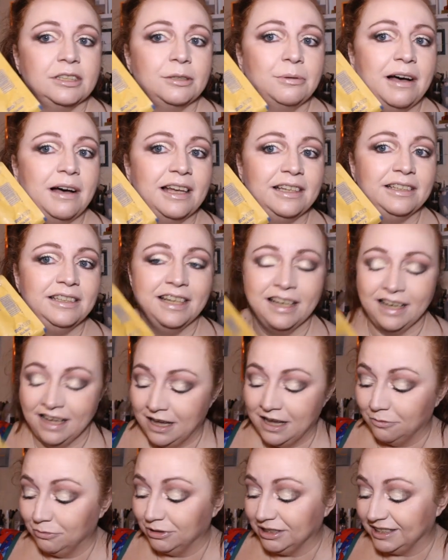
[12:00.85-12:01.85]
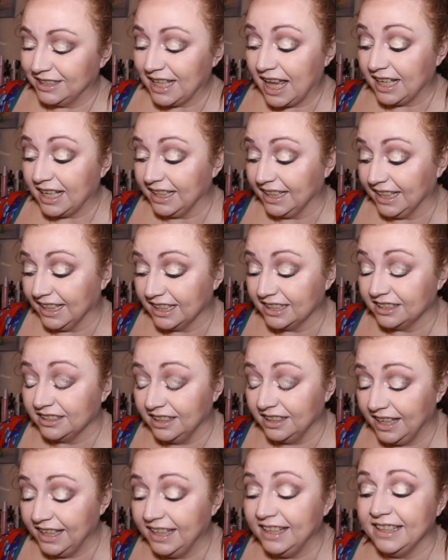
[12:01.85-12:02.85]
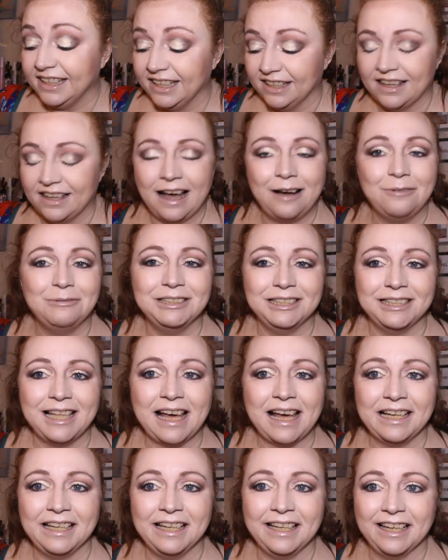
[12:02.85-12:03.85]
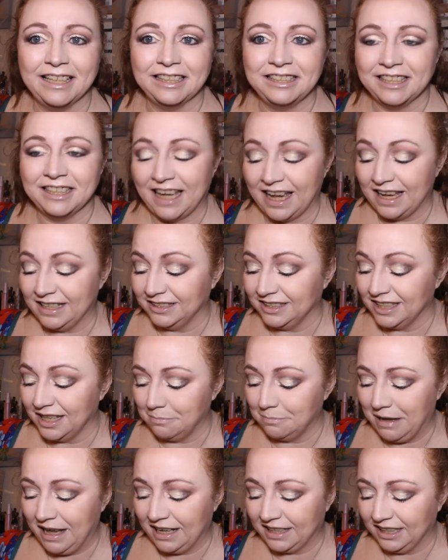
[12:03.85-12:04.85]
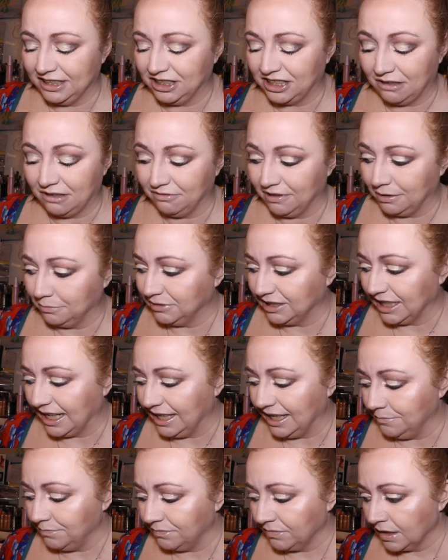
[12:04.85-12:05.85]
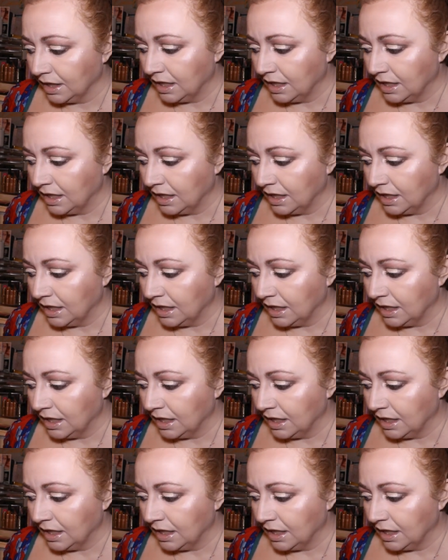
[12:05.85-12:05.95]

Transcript: so I was that e e I was that eager to get into the package, I ripped it.